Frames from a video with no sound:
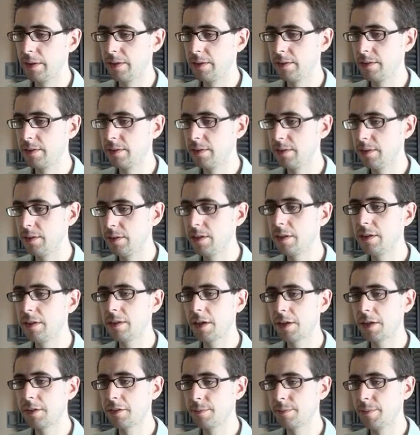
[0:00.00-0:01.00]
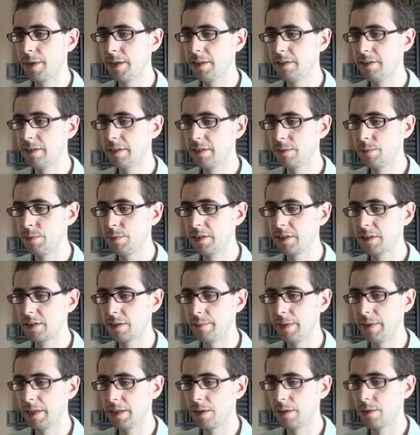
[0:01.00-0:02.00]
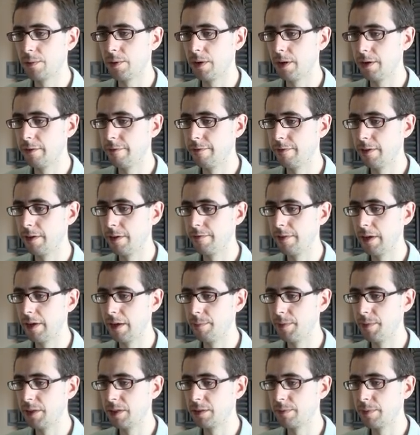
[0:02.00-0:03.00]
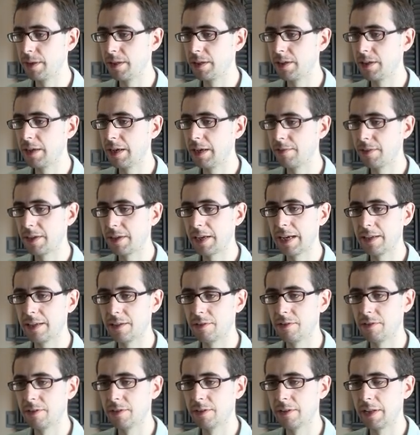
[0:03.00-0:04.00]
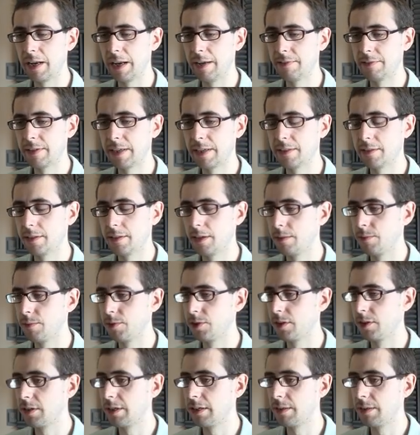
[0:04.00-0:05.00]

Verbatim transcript: and you can you can customize this whisker menu quite a, a fair bit as well. You can have the categories on the left-hand side, which I